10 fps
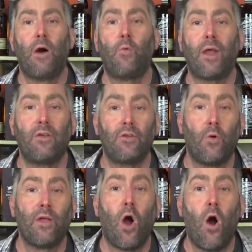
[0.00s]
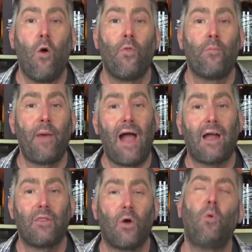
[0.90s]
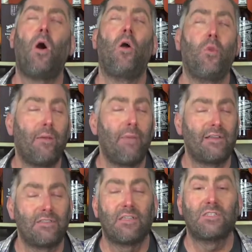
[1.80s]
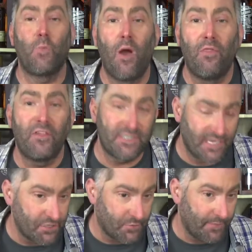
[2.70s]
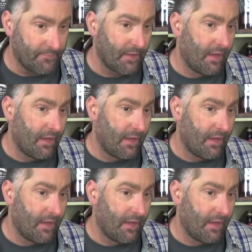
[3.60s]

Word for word: a record going all the back all the way back to the 12th century.